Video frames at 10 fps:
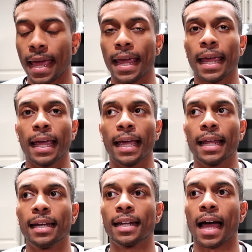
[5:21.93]

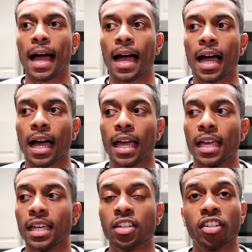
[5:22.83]
And
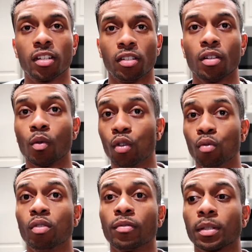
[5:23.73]
I just,
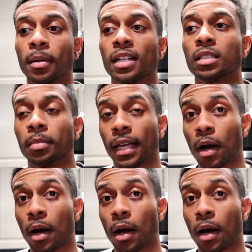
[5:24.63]
used it responsibly.